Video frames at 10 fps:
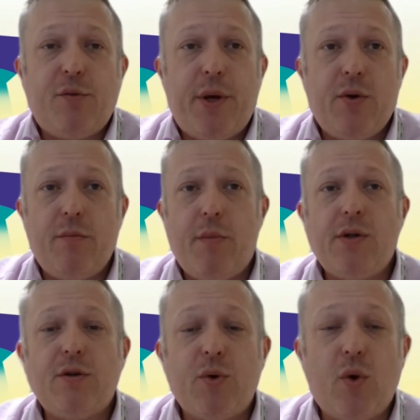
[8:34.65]
We've been on
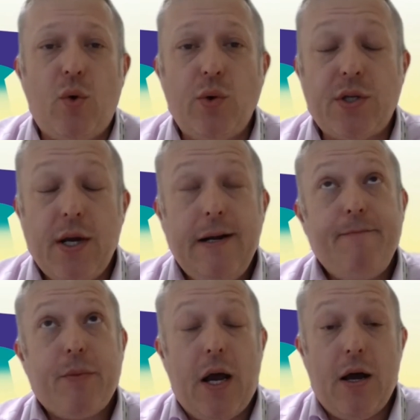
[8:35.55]
multiple calls
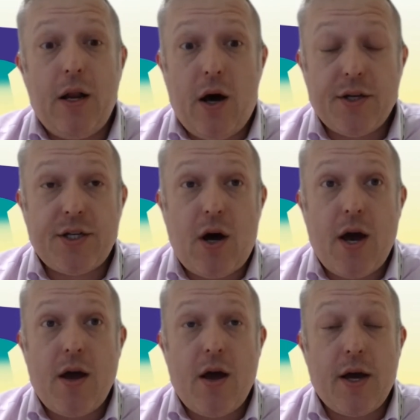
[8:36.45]
last
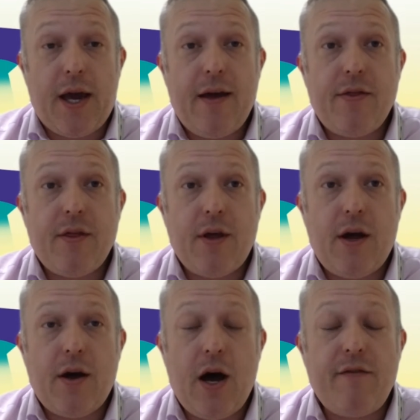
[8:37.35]
night, again
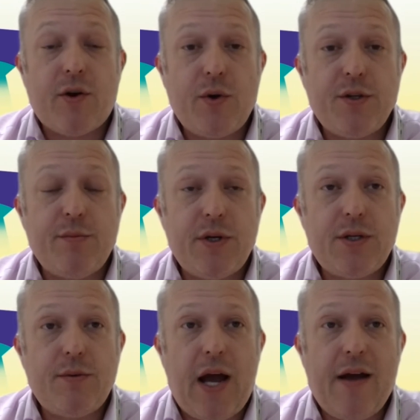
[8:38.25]
over
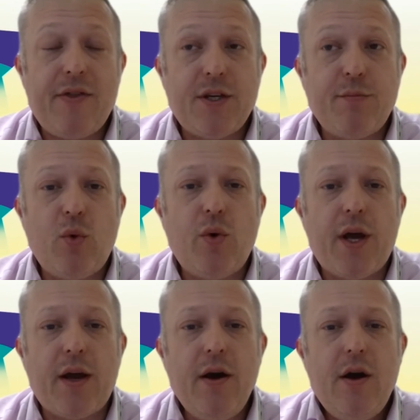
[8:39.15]
Christmas, and this
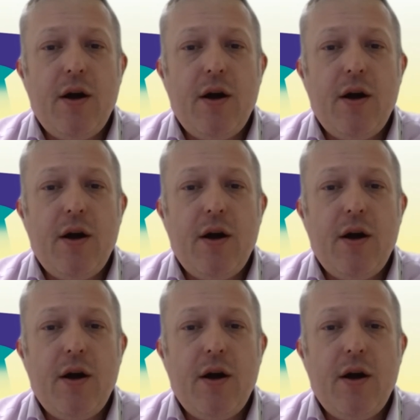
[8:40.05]
morning,